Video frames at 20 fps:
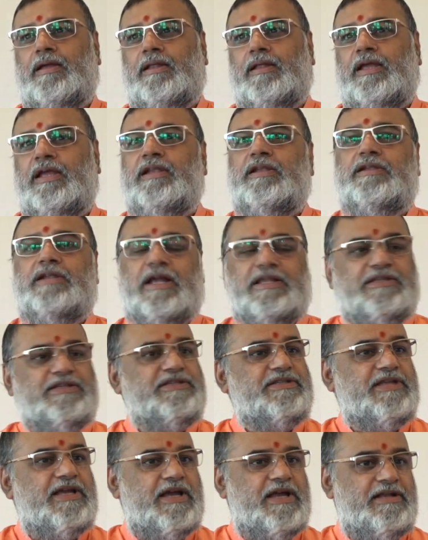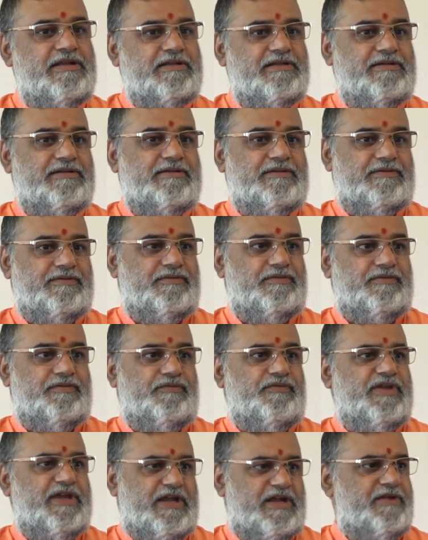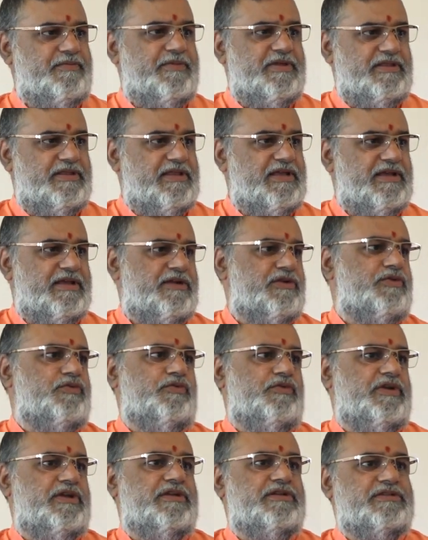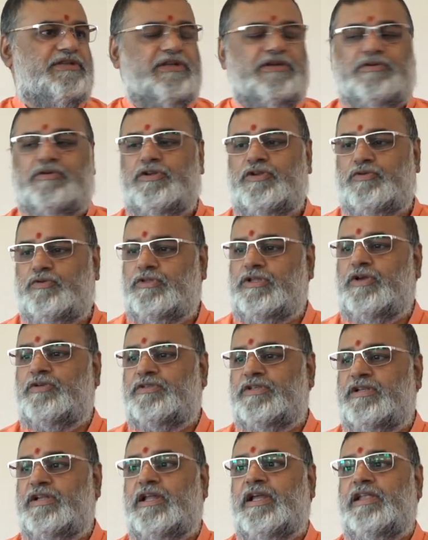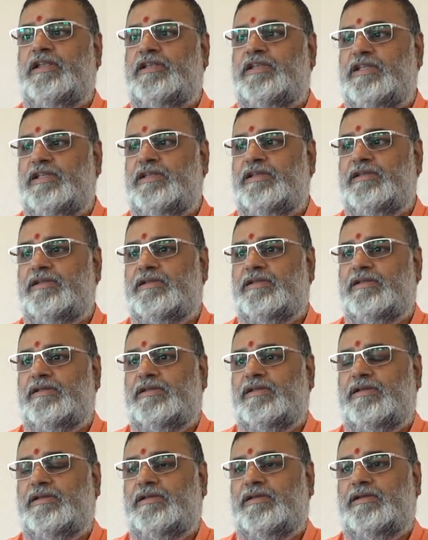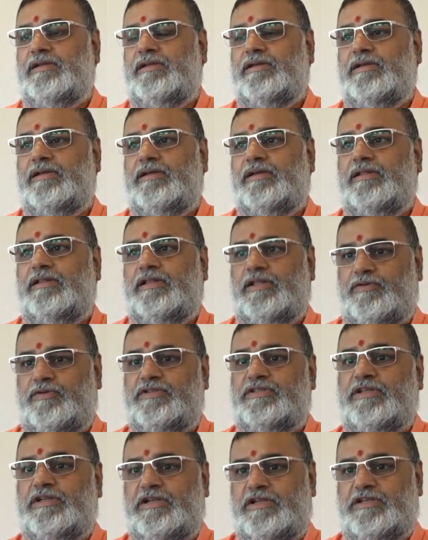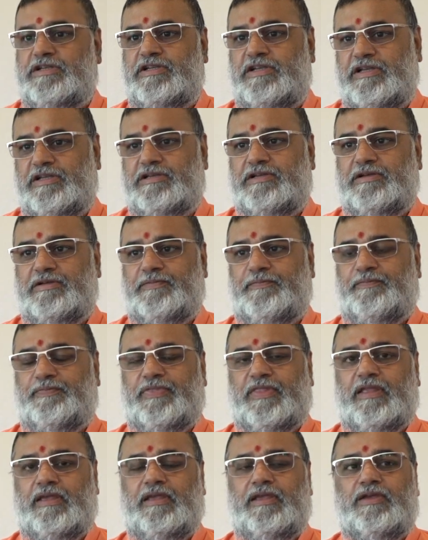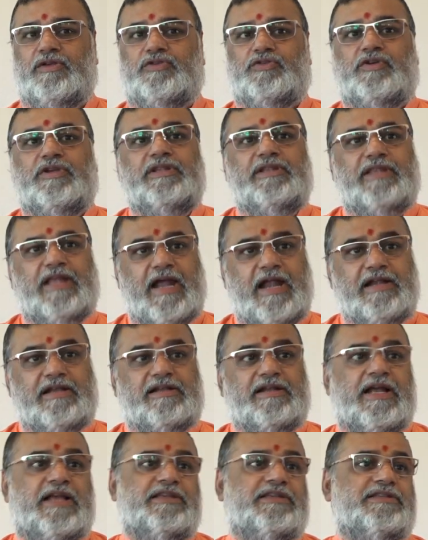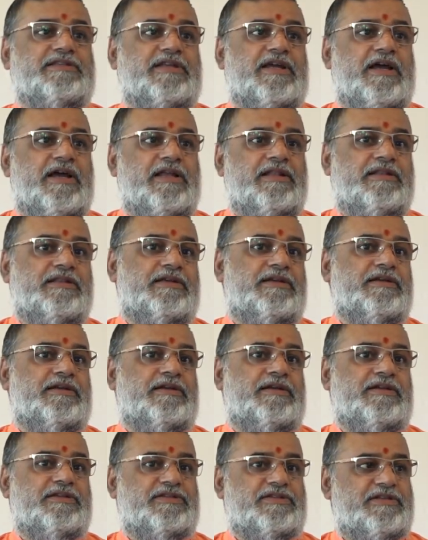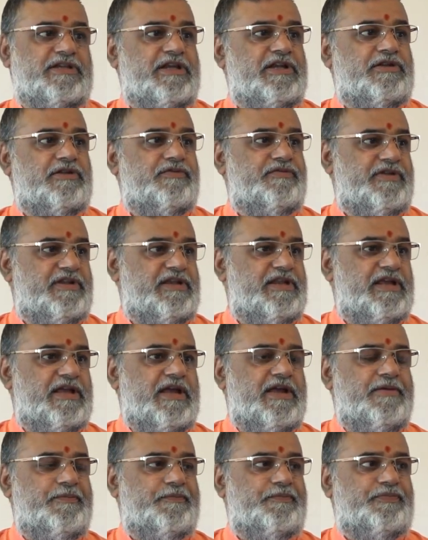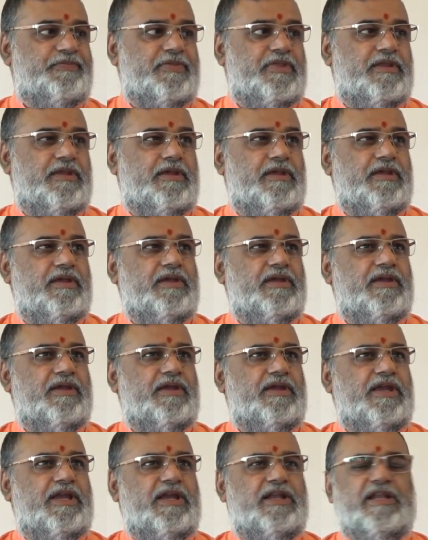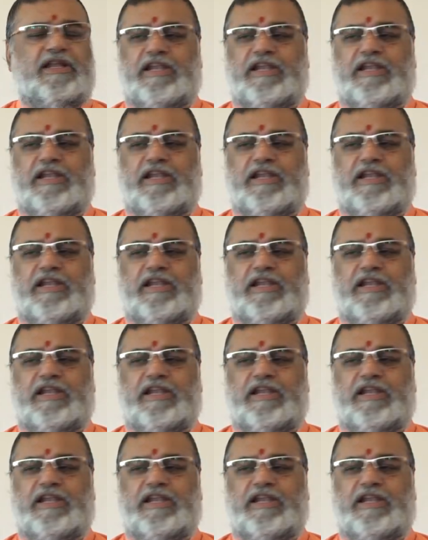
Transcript: In Rajasthan, we had been there 2 years ago in 2019. There was a retreat. So, in that Rajasthan state of India, in a